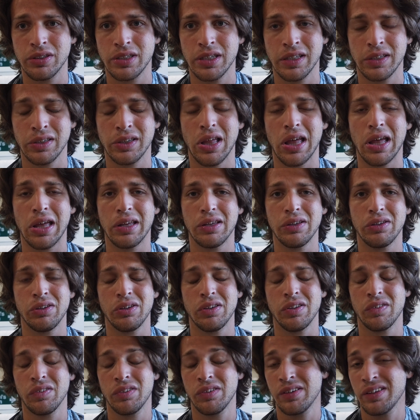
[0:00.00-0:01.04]
think that is
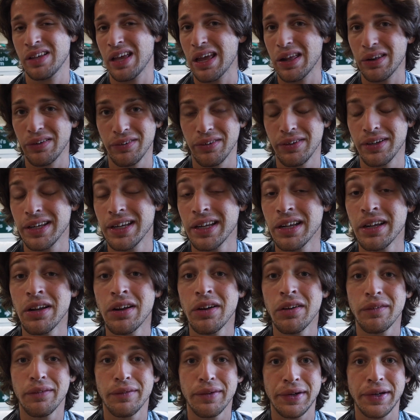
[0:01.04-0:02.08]
insanely,
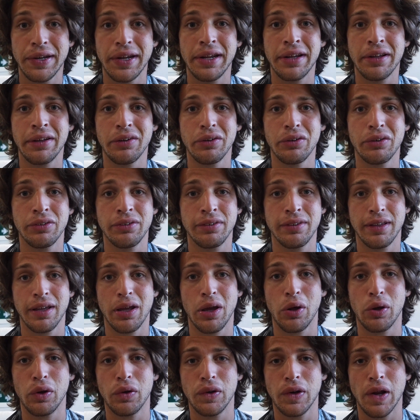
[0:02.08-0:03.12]
ridiculously
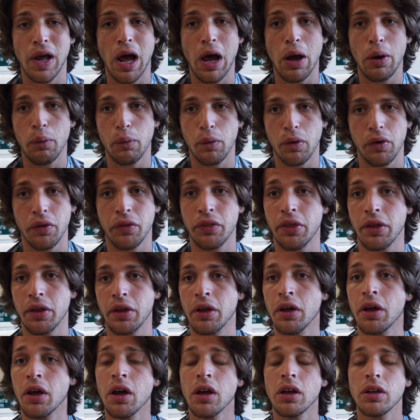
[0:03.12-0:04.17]
not worth it.
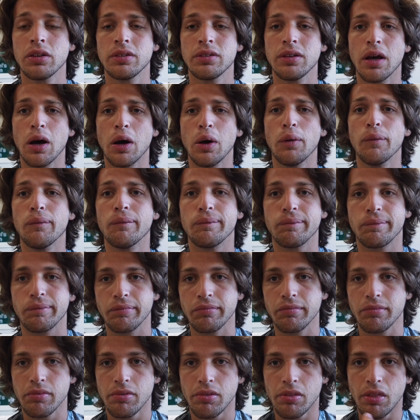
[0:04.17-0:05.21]
So,
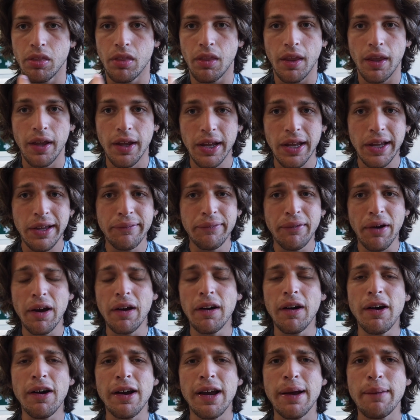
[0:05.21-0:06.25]
if I
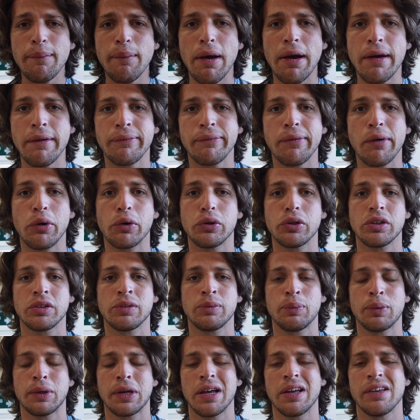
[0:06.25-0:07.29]
look at my phone, it's
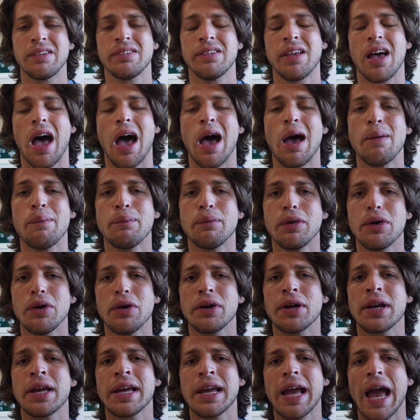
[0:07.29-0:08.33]
because I'm
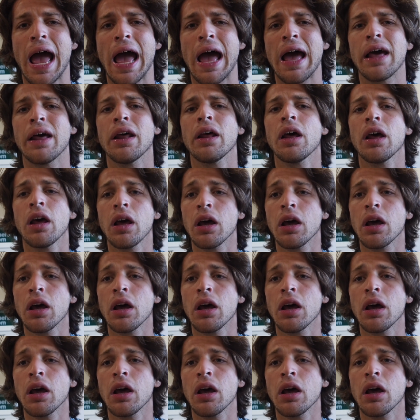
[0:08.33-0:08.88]
looking at